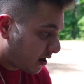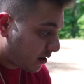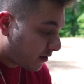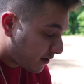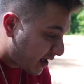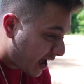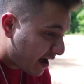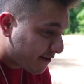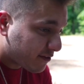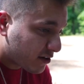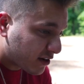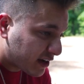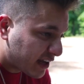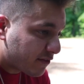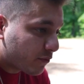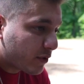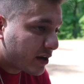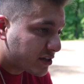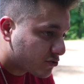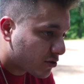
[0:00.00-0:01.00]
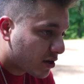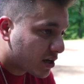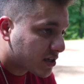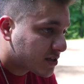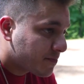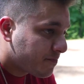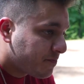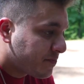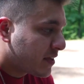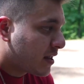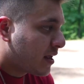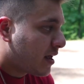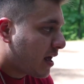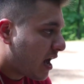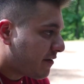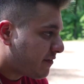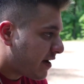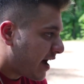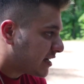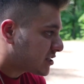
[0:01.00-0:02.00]
half our giveaway trucks
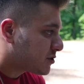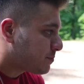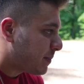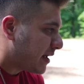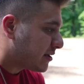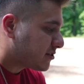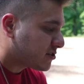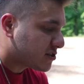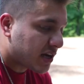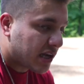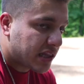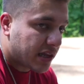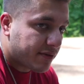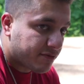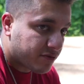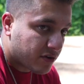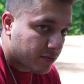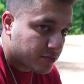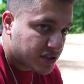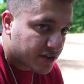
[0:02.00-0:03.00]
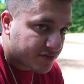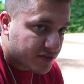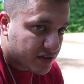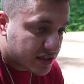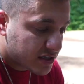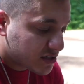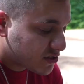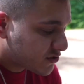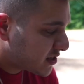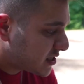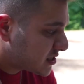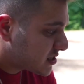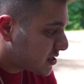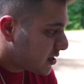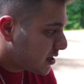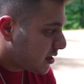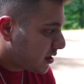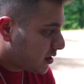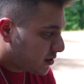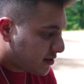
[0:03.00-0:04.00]
have had spacers on them from Shifted Industries.
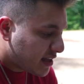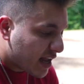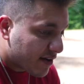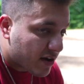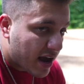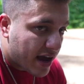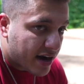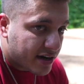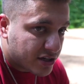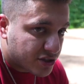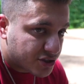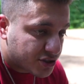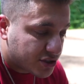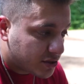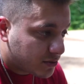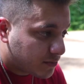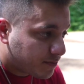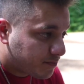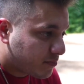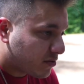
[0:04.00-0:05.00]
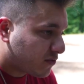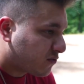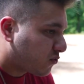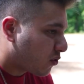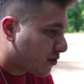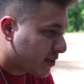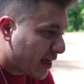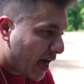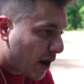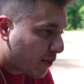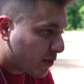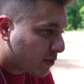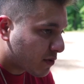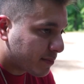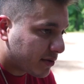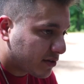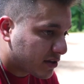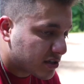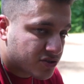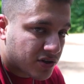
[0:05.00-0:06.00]
Never had an issue. Before that, we were
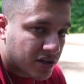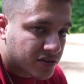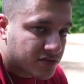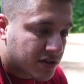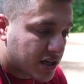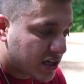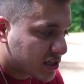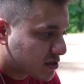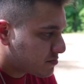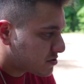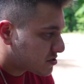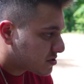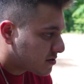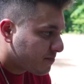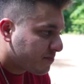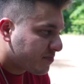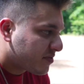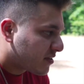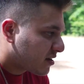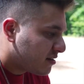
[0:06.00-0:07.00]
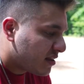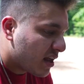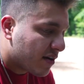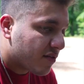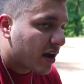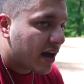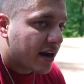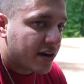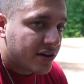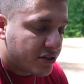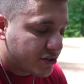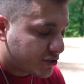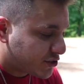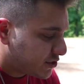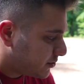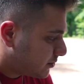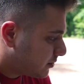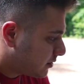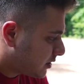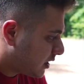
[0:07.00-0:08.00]
building trucks for customers. Never had an
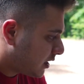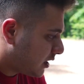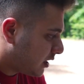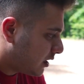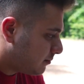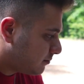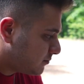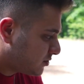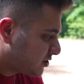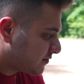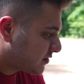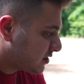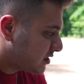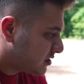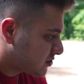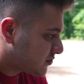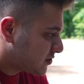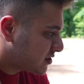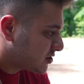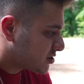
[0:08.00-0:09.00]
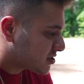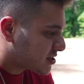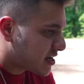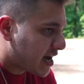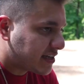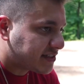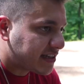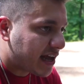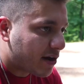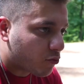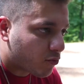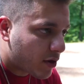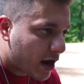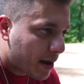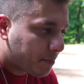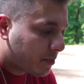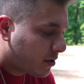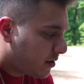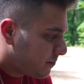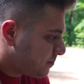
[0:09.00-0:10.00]
issue. Shifted Industries just has that
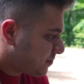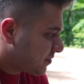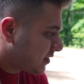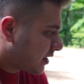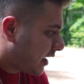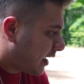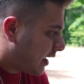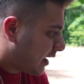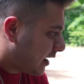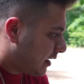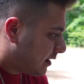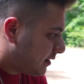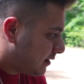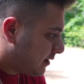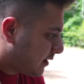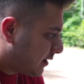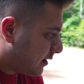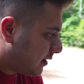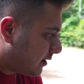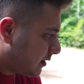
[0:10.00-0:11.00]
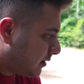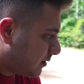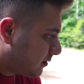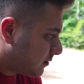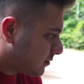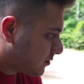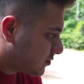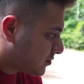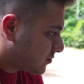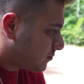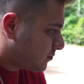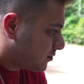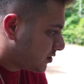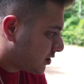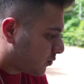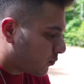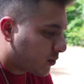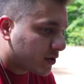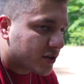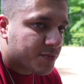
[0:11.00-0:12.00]
rep, and you
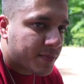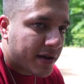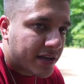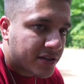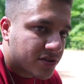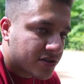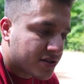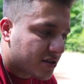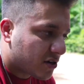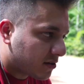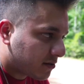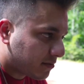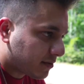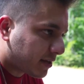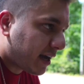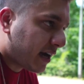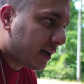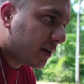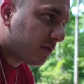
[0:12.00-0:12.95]
know, wheel spacers are kind